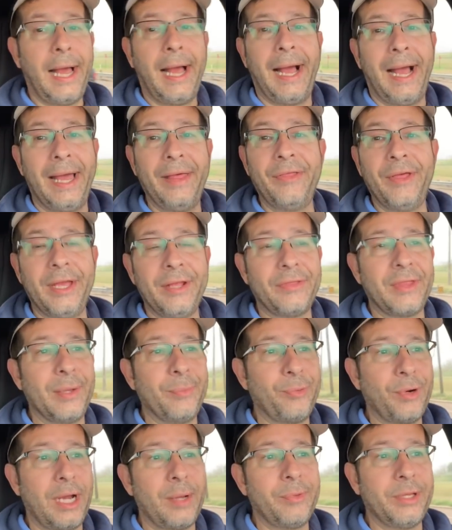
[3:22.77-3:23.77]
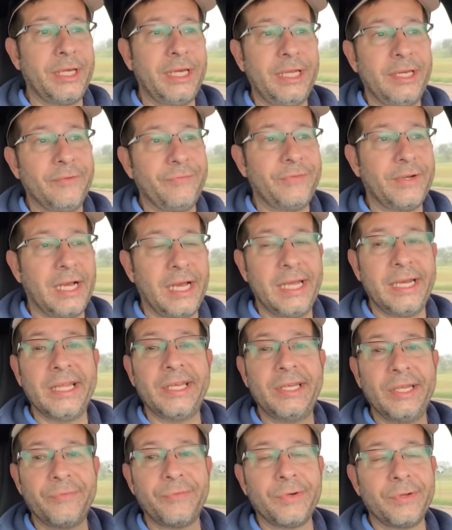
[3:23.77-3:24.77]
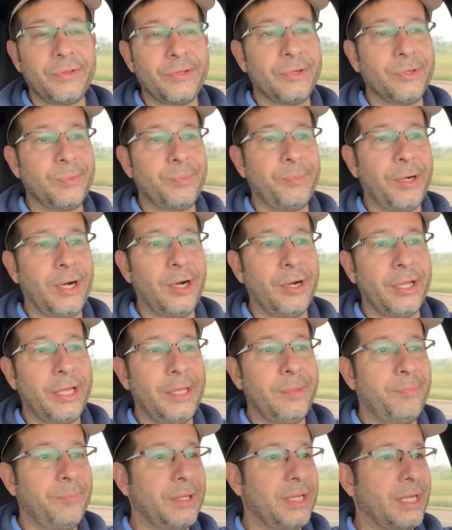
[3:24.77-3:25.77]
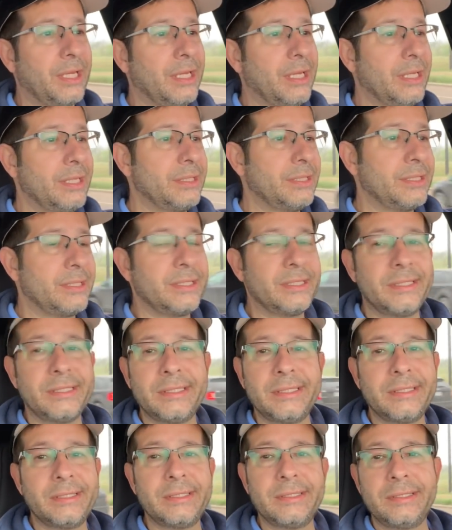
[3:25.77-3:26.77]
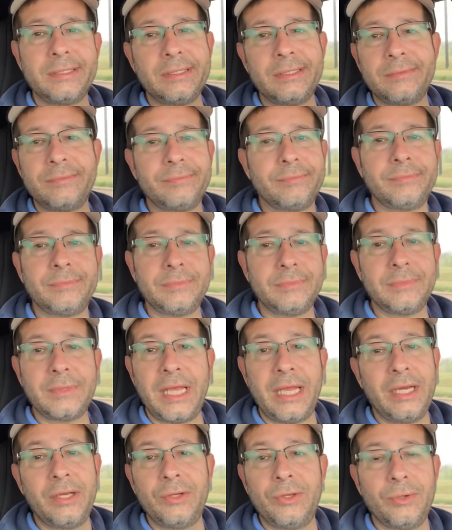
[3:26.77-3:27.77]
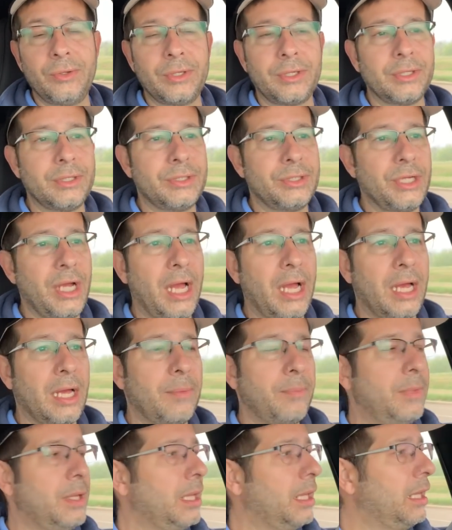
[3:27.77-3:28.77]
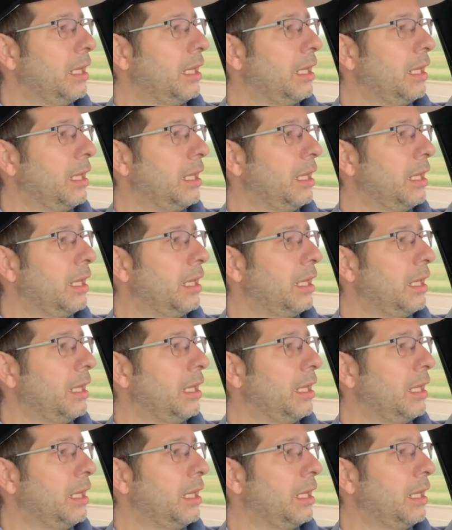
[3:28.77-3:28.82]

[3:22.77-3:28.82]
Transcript: I think they probably need to find a different third party because they didn't do a good job.